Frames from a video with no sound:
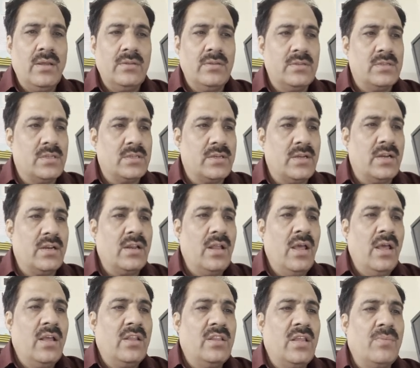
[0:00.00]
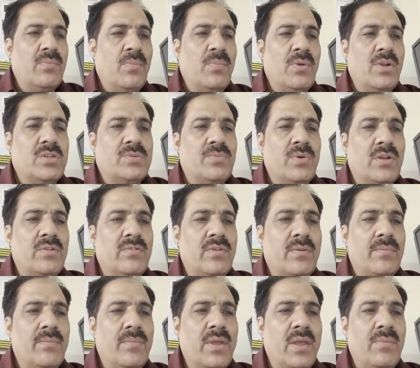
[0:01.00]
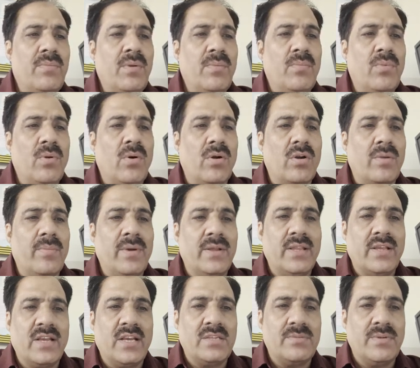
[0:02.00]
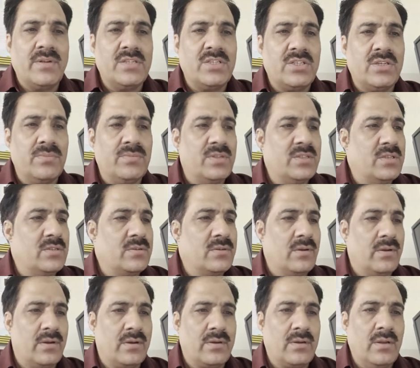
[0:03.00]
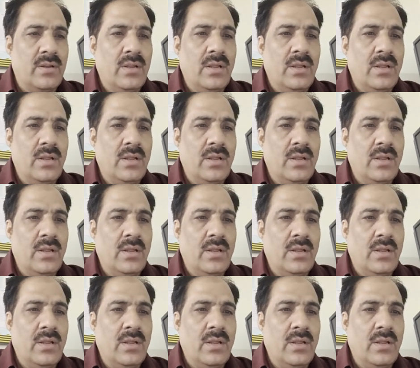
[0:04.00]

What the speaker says: This is correct. The apoplast pathway may be blocked by the Caspian strip. This is correct.